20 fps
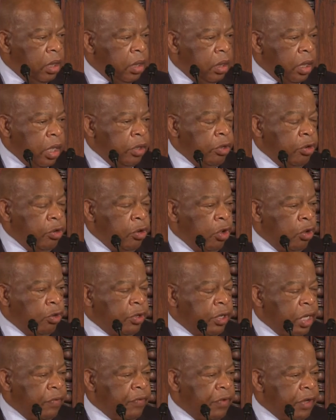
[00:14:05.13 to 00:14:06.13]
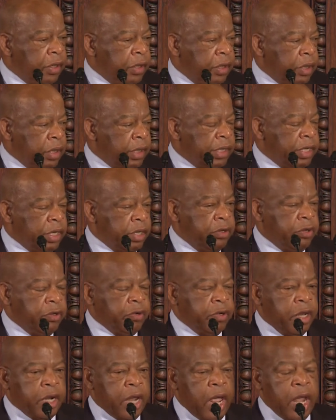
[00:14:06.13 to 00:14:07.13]
Now, you know, David didn't tell you
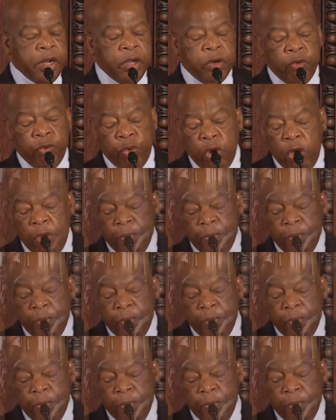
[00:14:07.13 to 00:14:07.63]
that I didn't grow